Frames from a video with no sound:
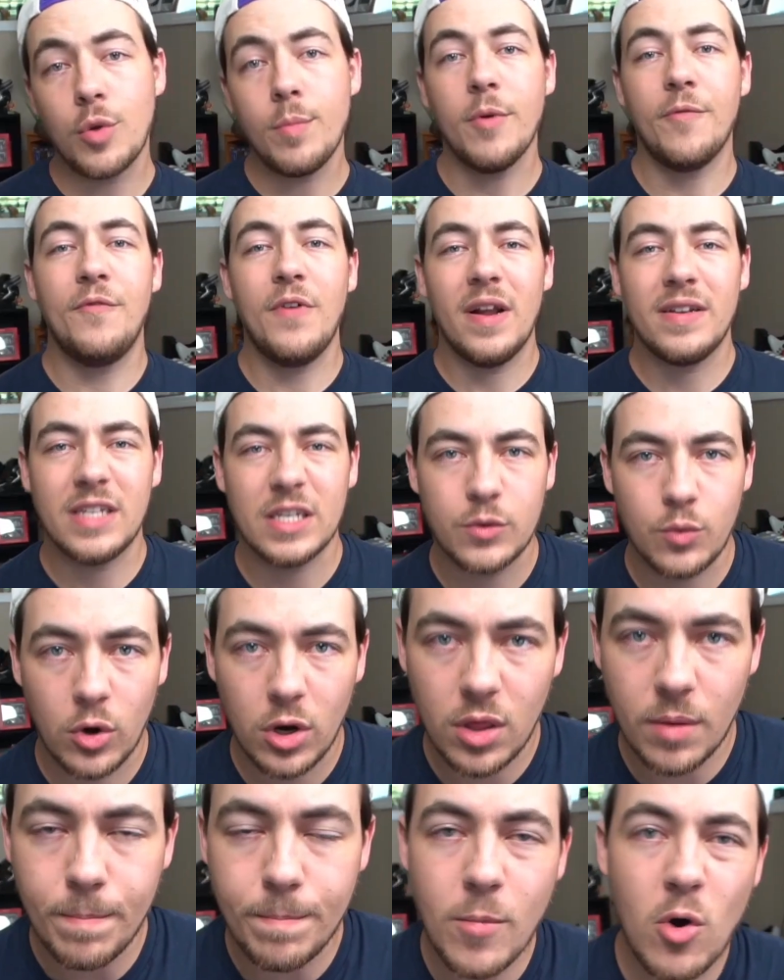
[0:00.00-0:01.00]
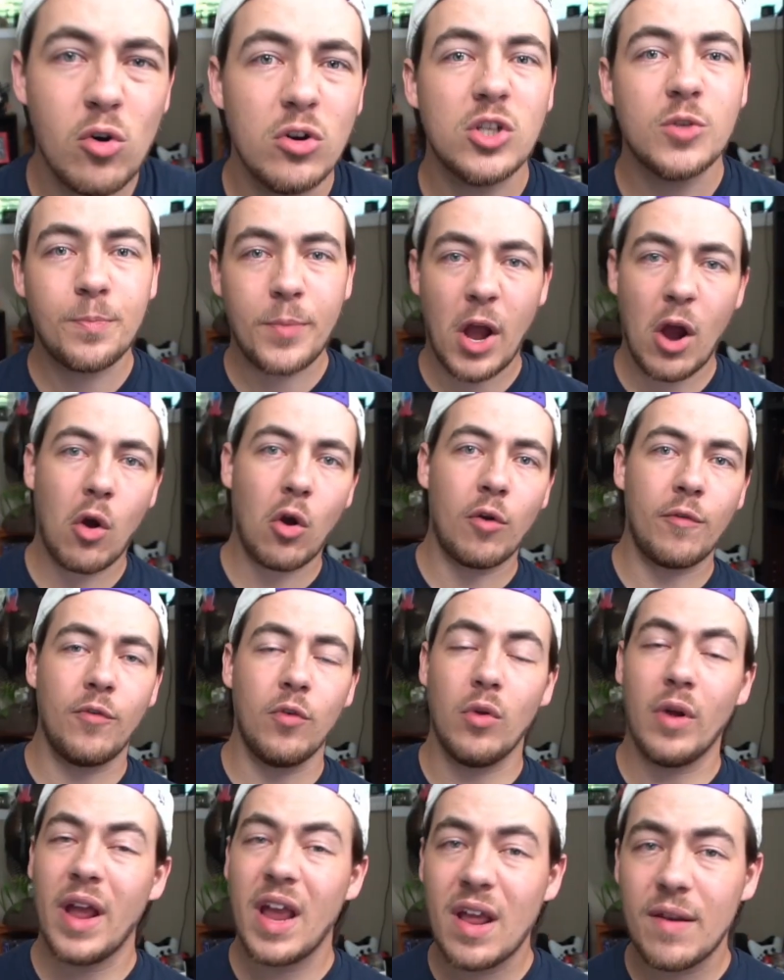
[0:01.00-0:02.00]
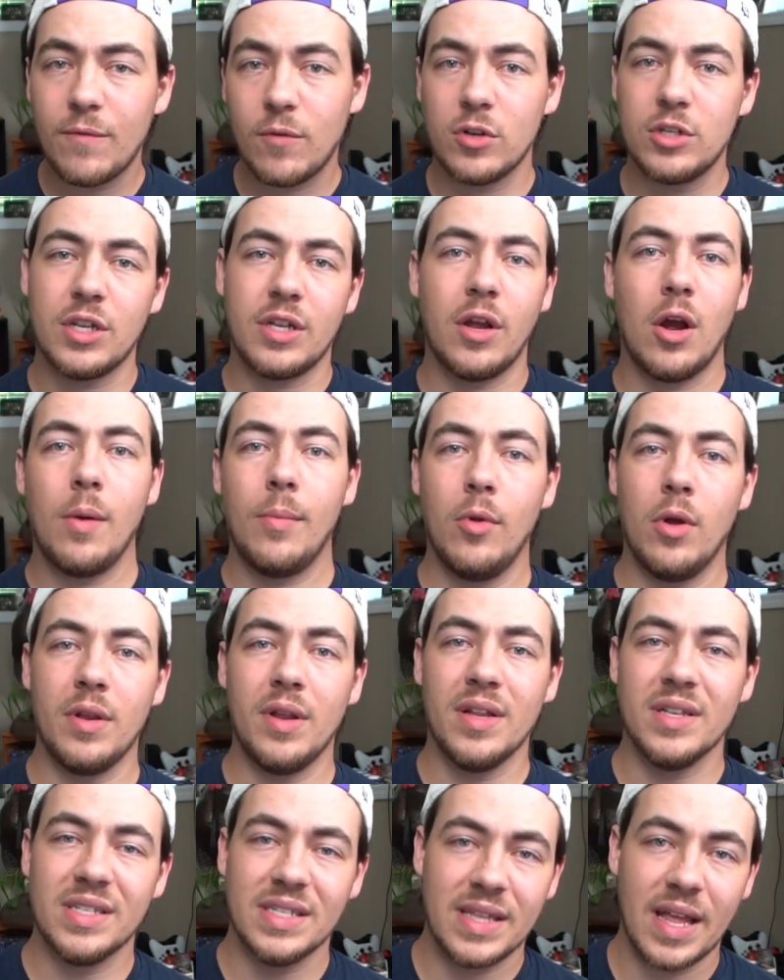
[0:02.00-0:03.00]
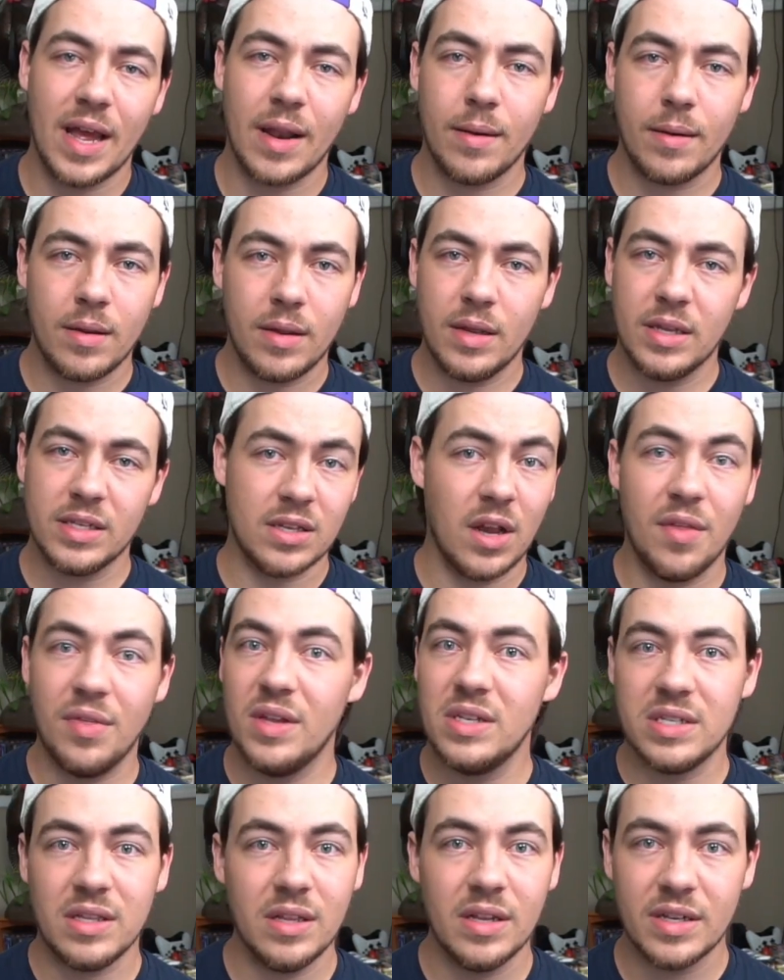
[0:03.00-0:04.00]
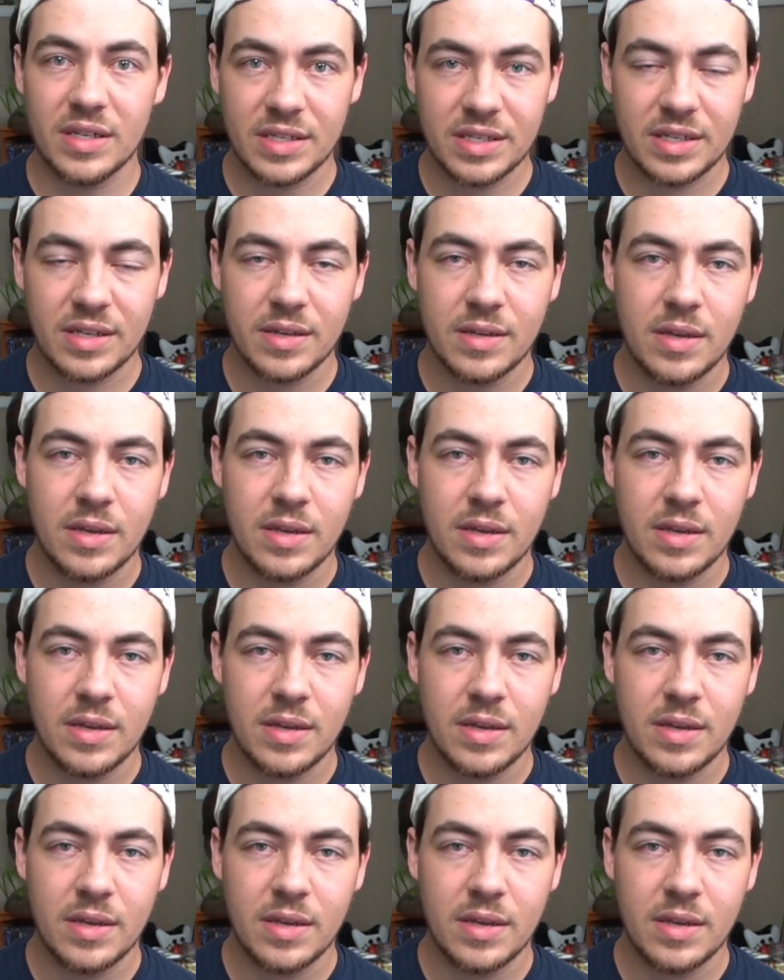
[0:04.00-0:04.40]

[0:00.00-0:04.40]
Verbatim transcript: Effects is one of the most powerful and versatile plugins that is on this list.